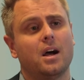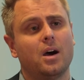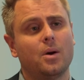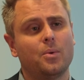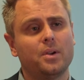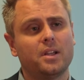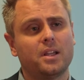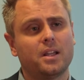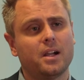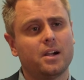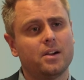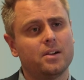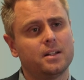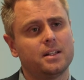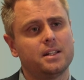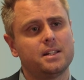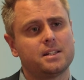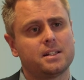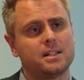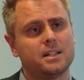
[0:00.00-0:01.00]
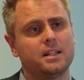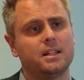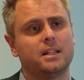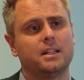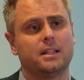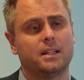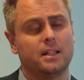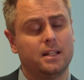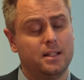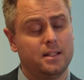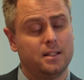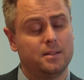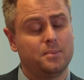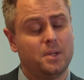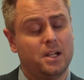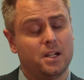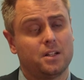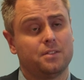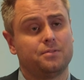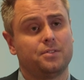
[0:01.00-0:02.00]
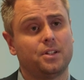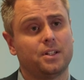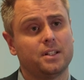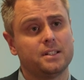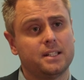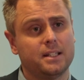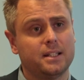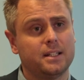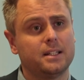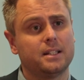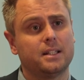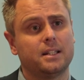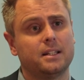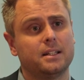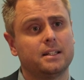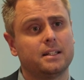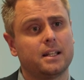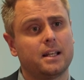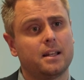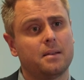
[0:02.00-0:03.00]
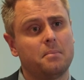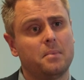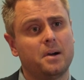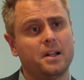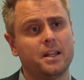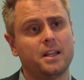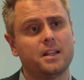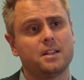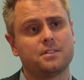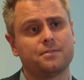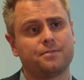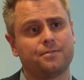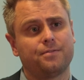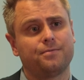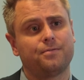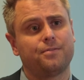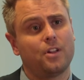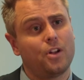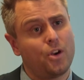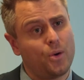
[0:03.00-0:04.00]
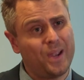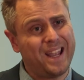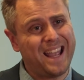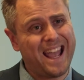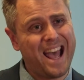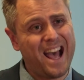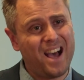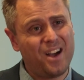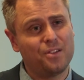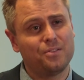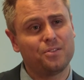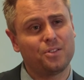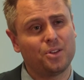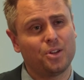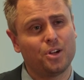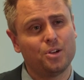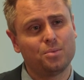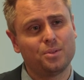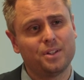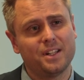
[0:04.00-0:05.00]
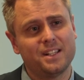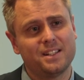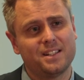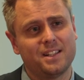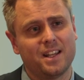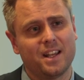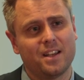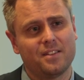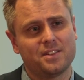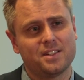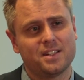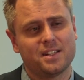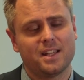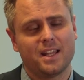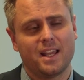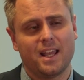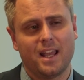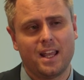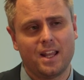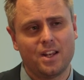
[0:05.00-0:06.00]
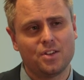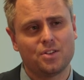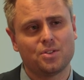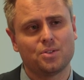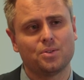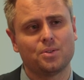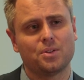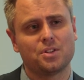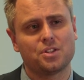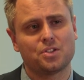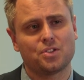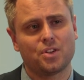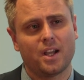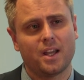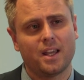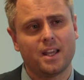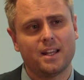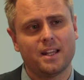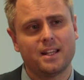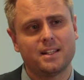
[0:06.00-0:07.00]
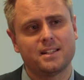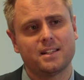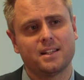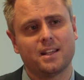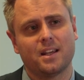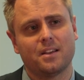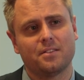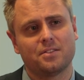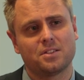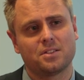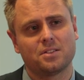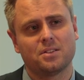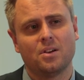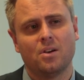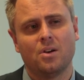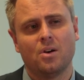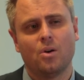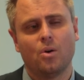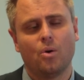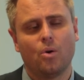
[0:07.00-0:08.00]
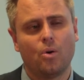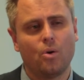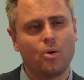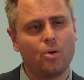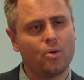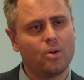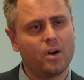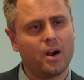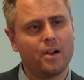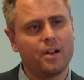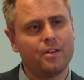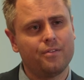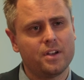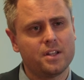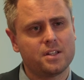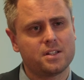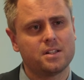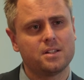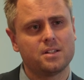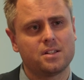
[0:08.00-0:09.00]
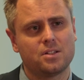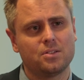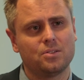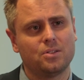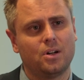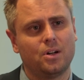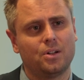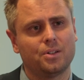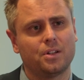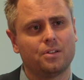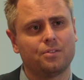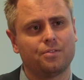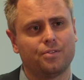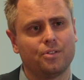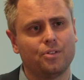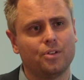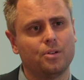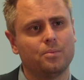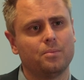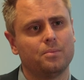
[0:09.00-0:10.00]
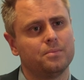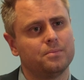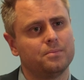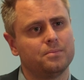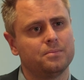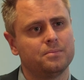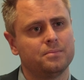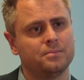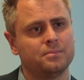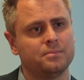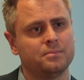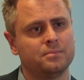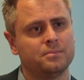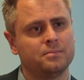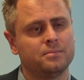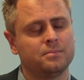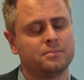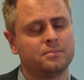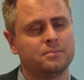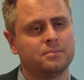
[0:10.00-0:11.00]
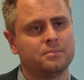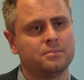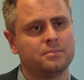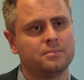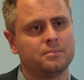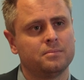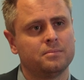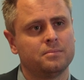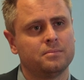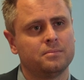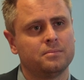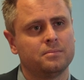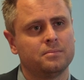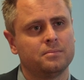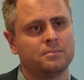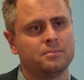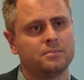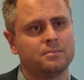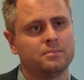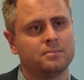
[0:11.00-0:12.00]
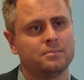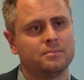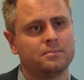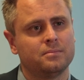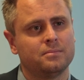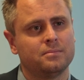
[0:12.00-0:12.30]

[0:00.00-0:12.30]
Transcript: are we currently seeing in the market volatility that money is flowing out of global ETFs into Australian ETFs, or are investors still holding firm? I think we're seeing